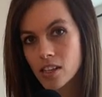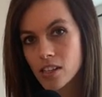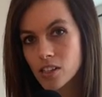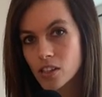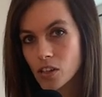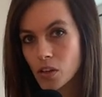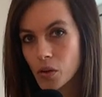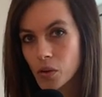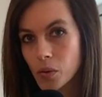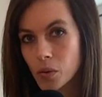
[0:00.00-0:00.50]

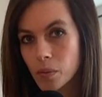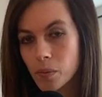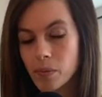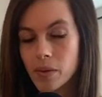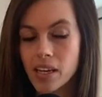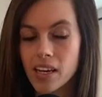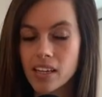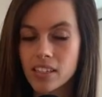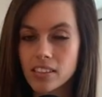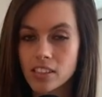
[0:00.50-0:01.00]
So,
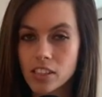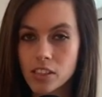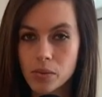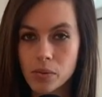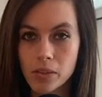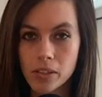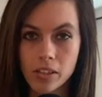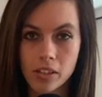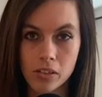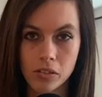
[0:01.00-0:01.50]
because there
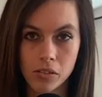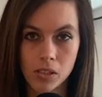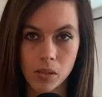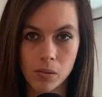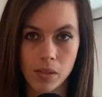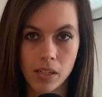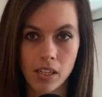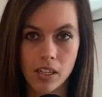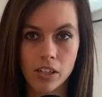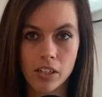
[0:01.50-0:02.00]
were no
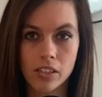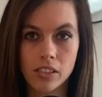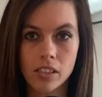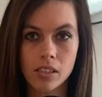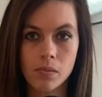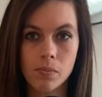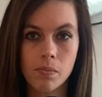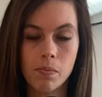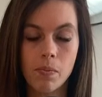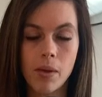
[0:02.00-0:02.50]

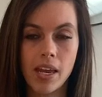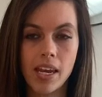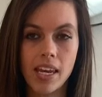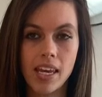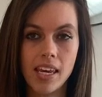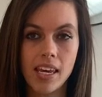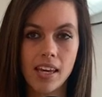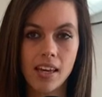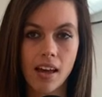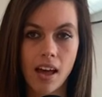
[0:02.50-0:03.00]
speakers,
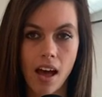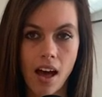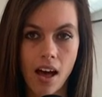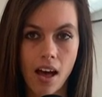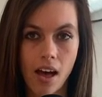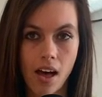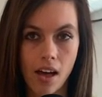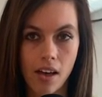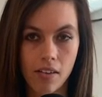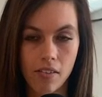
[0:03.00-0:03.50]
many
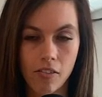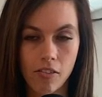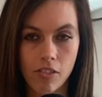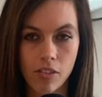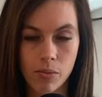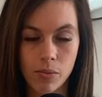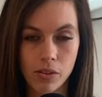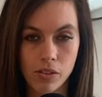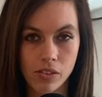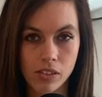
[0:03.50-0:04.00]
of
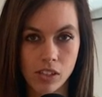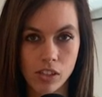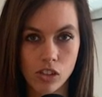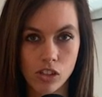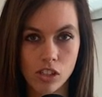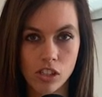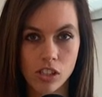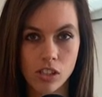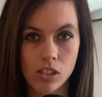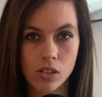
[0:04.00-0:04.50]
the
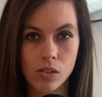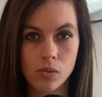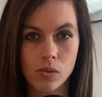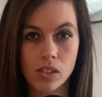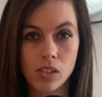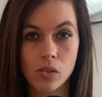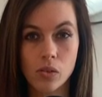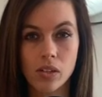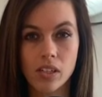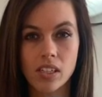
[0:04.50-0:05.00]
musicians
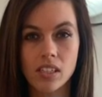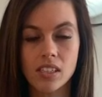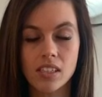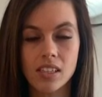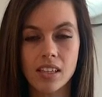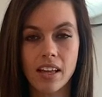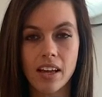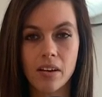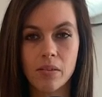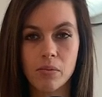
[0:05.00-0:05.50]
resorted to
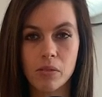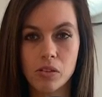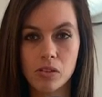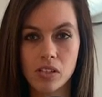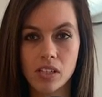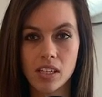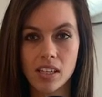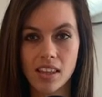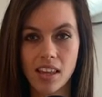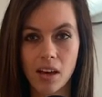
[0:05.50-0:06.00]
loud
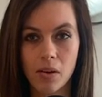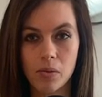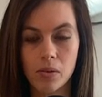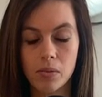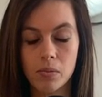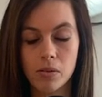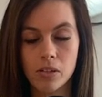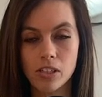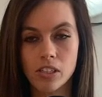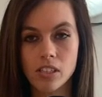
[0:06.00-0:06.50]
music that
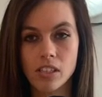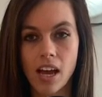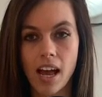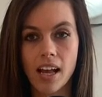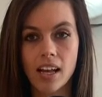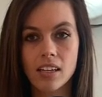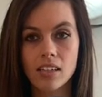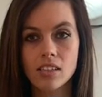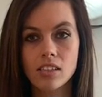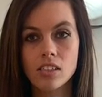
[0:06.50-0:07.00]
would
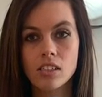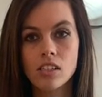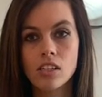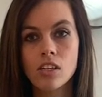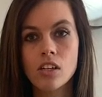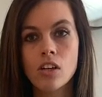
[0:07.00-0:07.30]
project